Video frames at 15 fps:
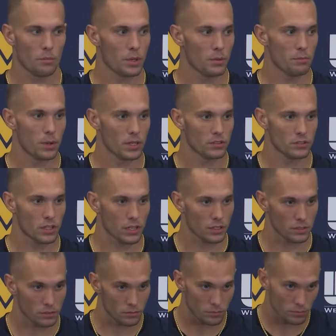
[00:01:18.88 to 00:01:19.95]
I mean, Penn
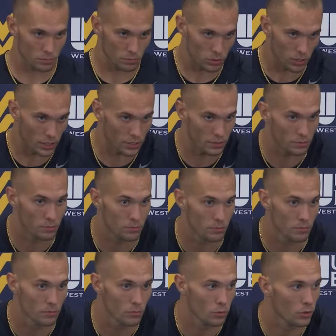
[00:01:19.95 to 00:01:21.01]
State played
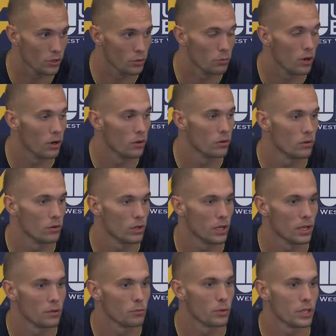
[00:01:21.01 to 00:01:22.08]
really well,
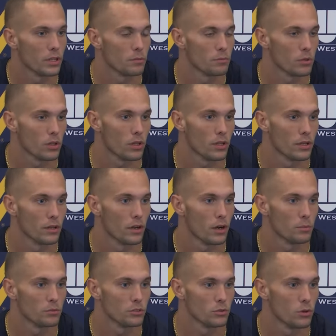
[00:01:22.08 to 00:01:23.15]
and we didn't play
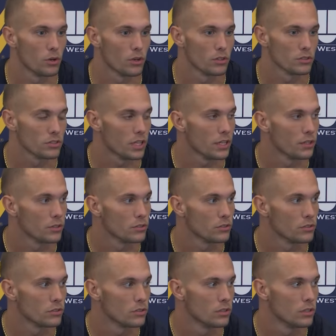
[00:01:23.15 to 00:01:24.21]
up to our
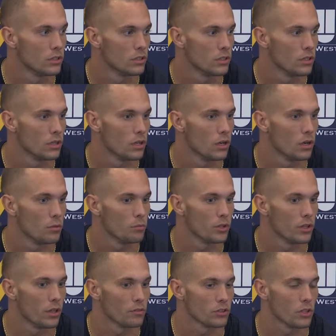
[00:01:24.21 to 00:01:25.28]
standards. We
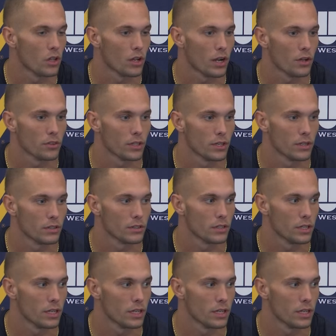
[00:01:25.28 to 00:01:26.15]
left a lot out there.